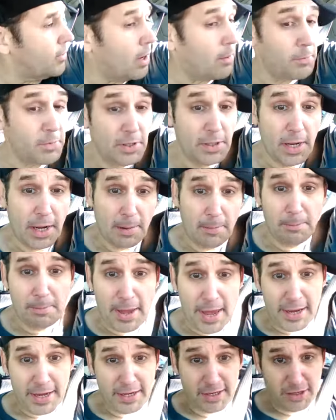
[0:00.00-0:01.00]
I'm
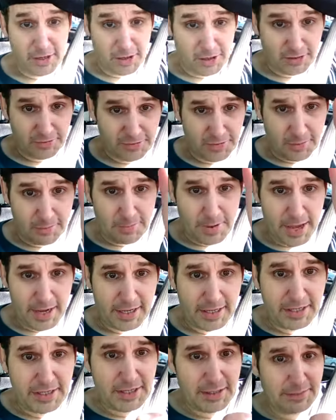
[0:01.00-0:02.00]
backing up. I'm
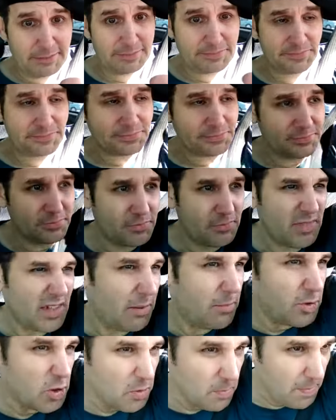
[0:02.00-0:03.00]

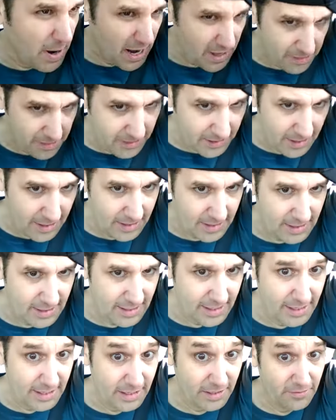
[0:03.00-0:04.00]
gonna do my thing.
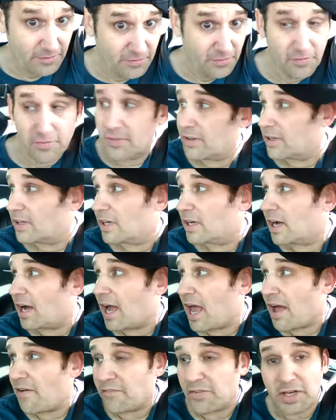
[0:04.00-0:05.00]
And if
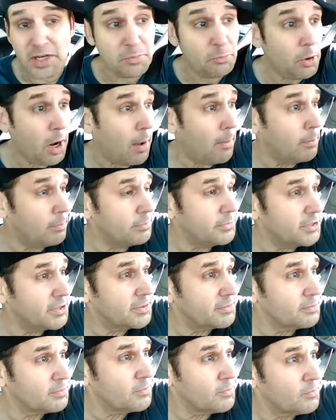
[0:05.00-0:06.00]
I have any problems,
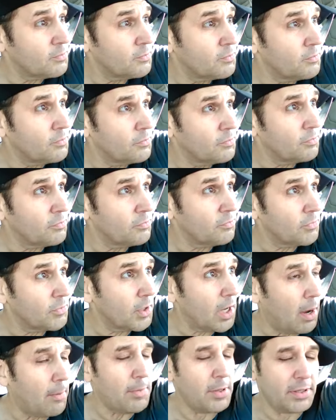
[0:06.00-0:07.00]

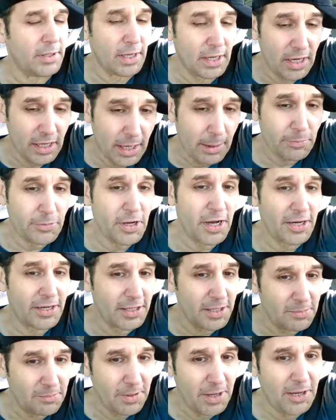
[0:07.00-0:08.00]
I mean, and I'm
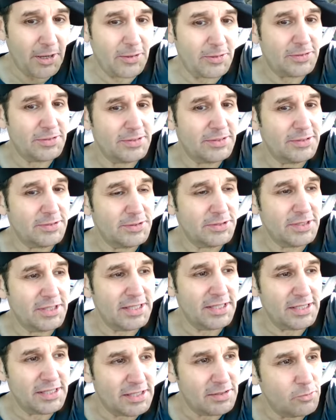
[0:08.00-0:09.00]
talking about
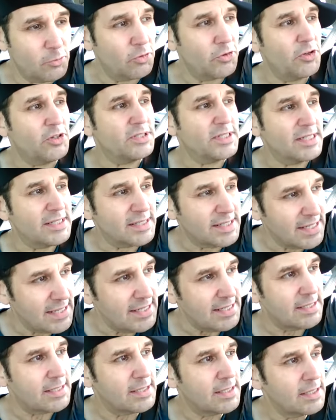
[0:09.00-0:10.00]
where there's
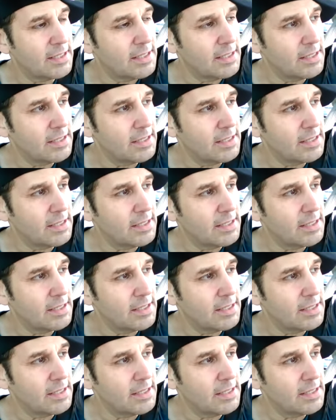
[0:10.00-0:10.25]
intent.